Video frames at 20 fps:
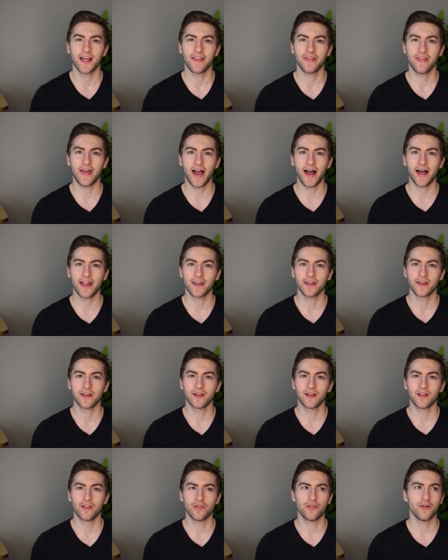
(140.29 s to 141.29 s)
that
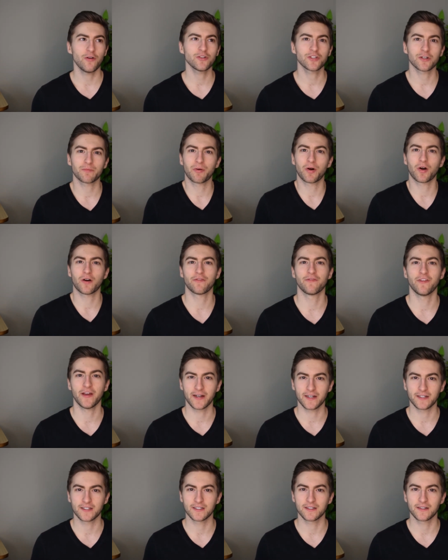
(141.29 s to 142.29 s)
those are
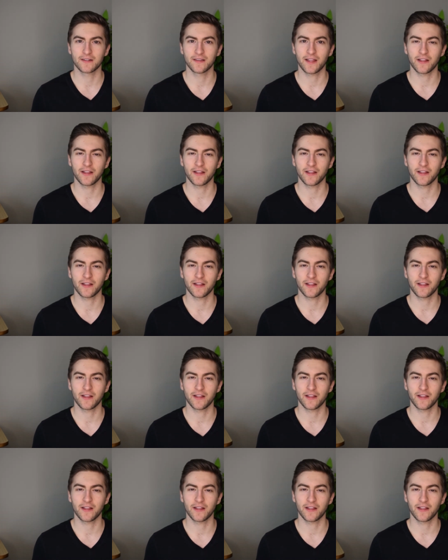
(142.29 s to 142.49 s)
perfect,